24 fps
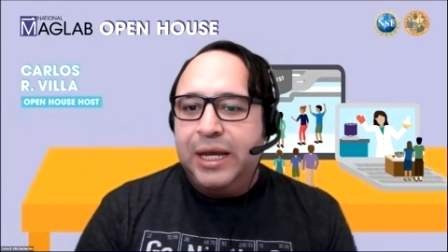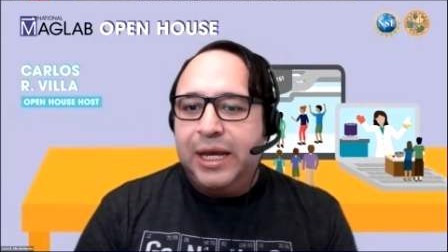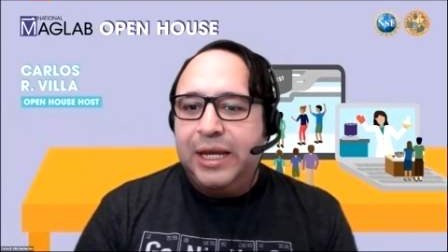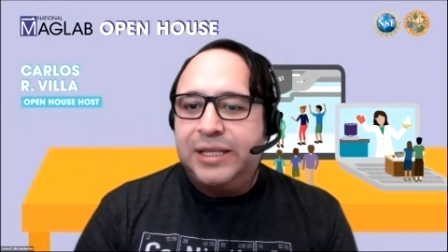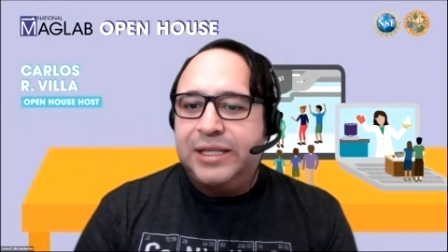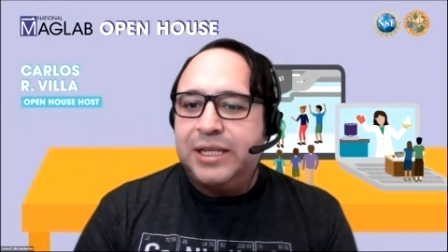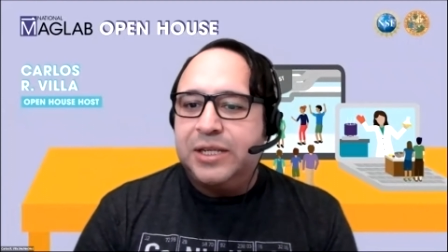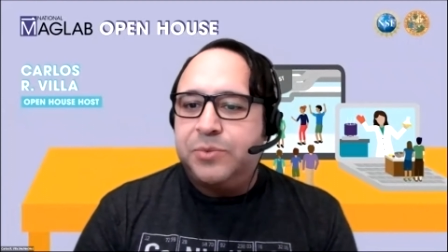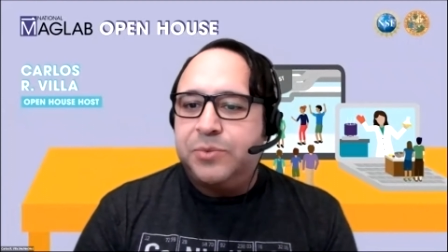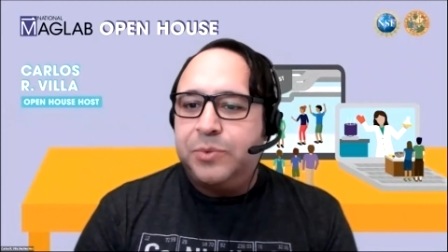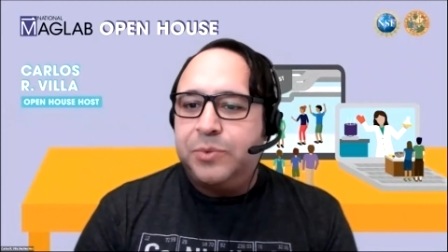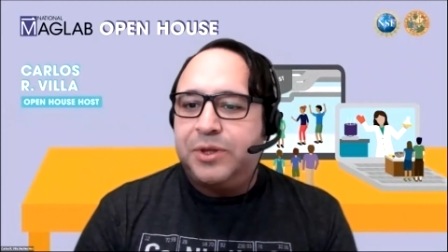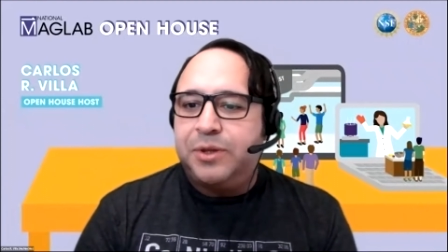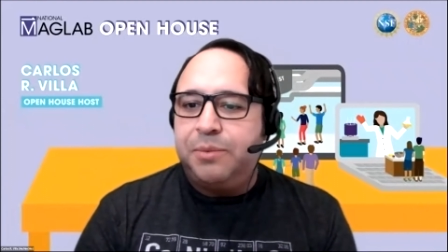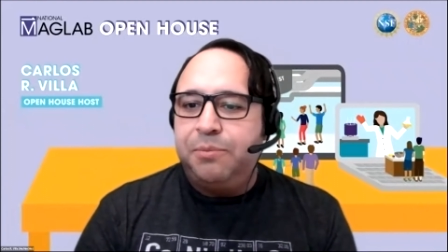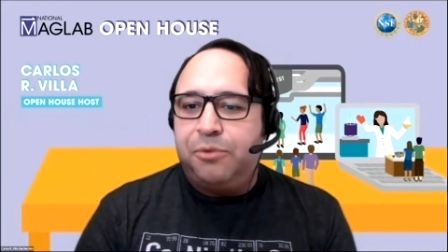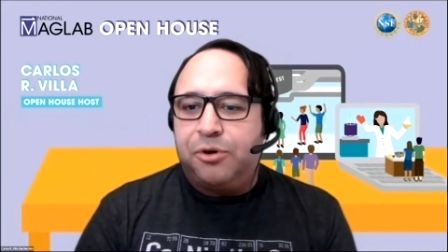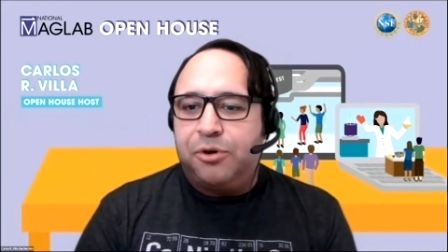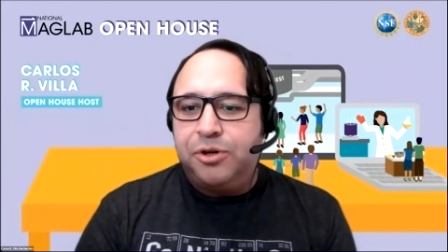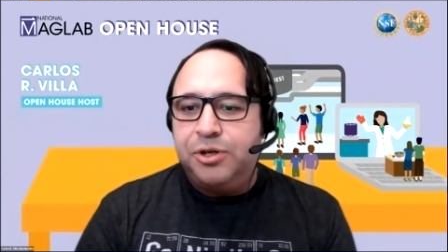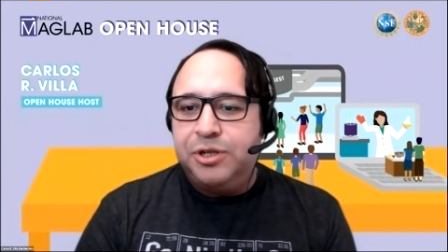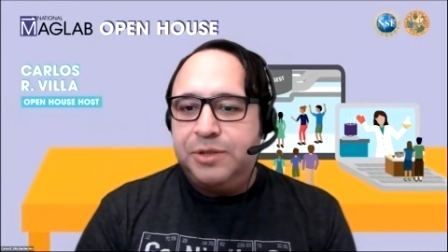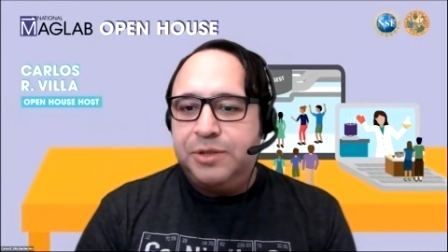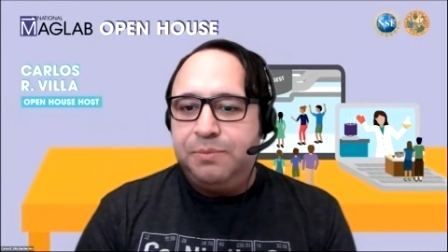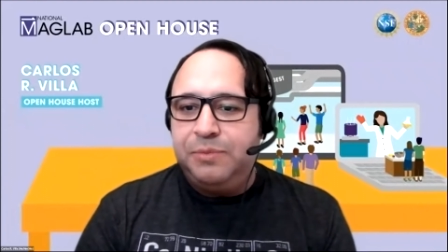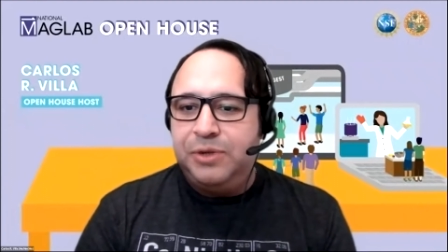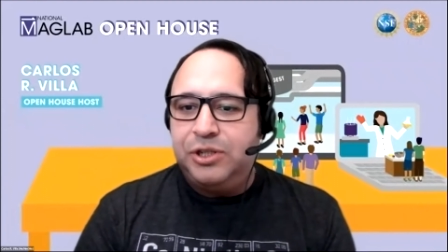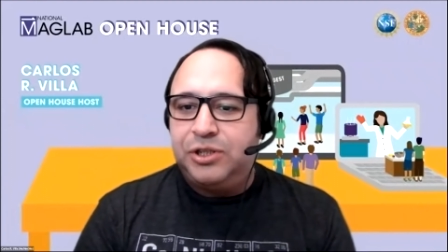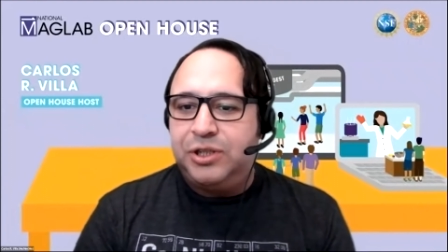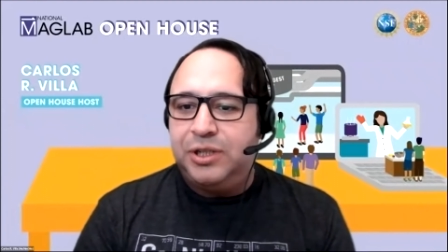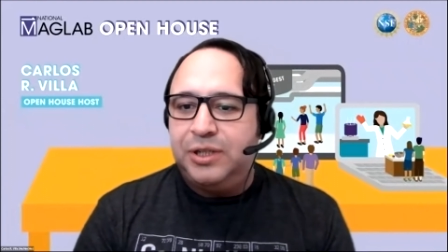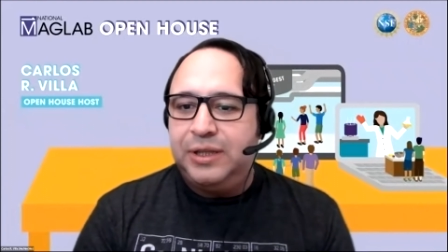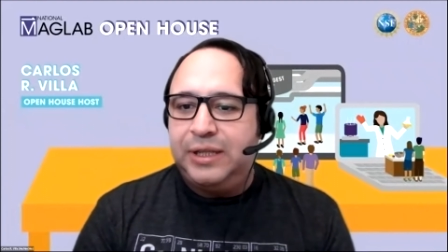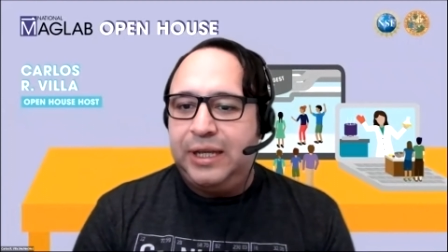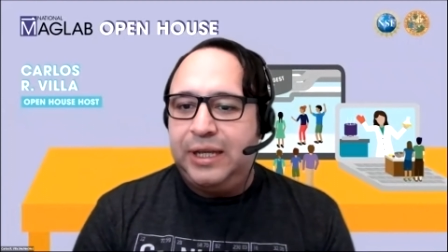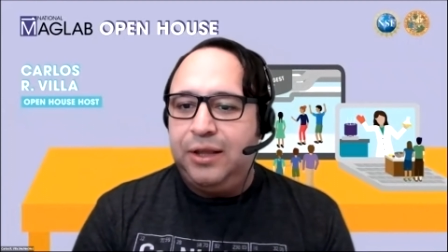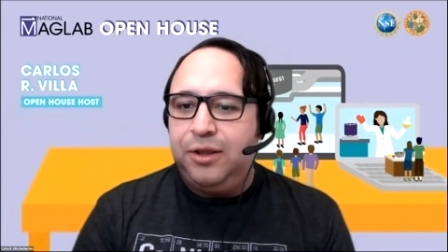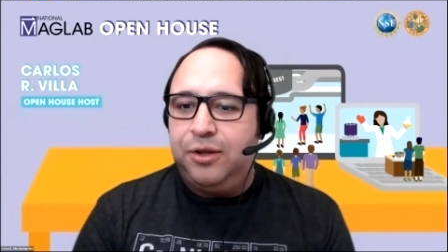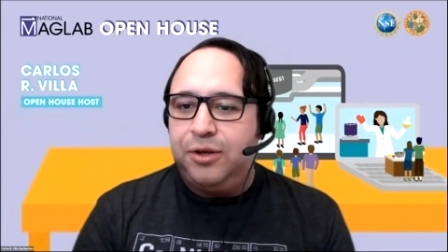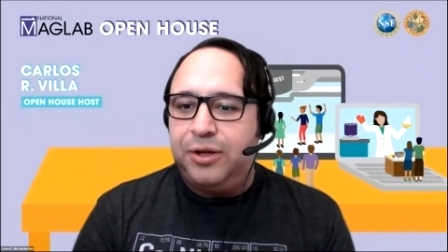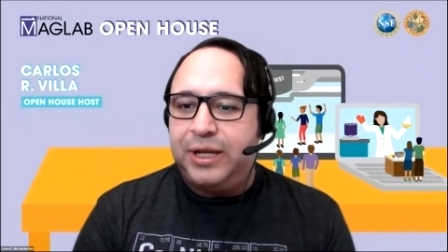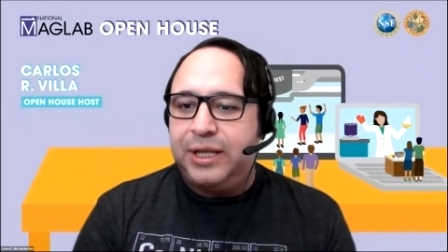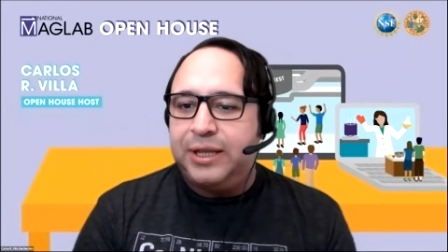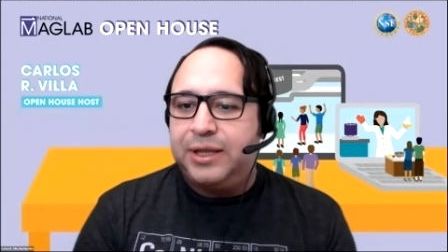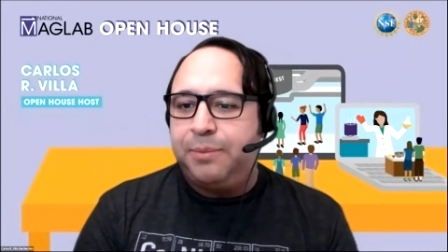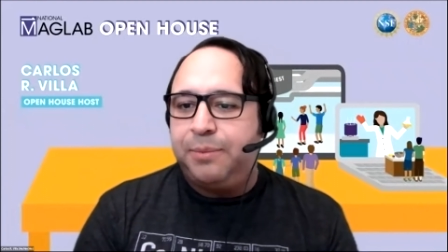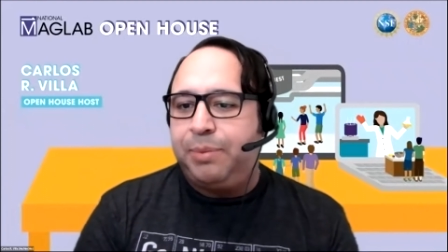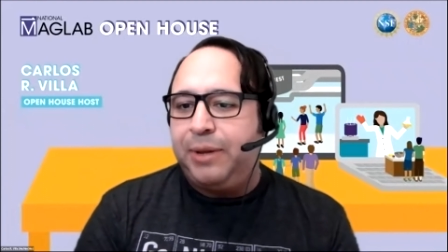It says, with the Mars mission, they
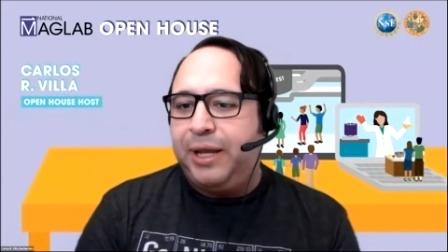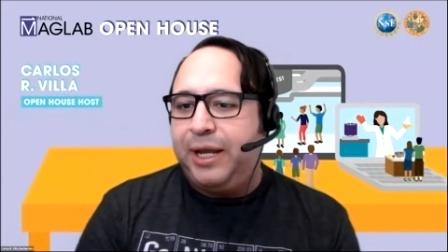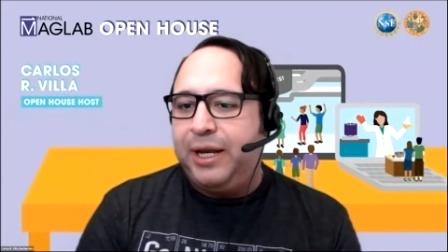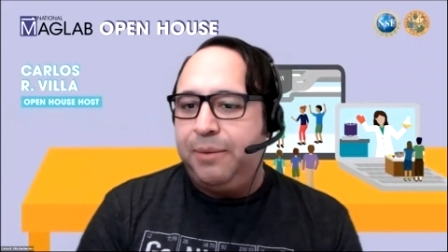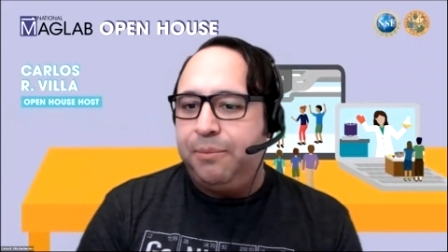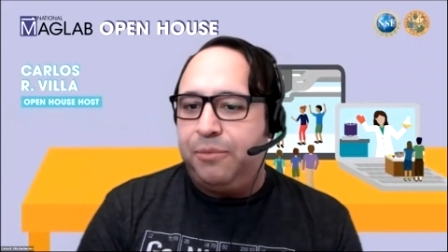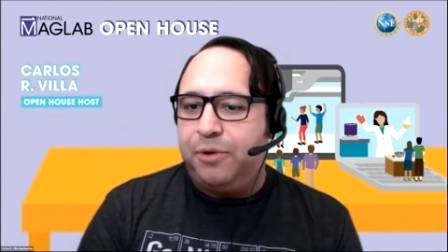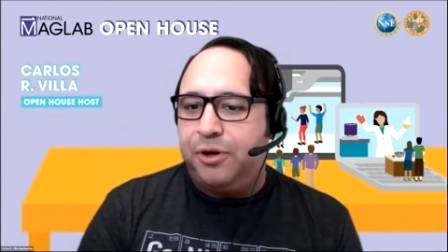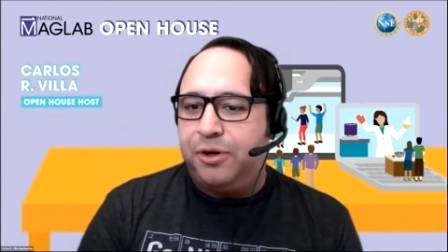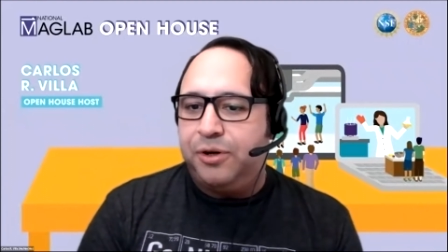look at the planet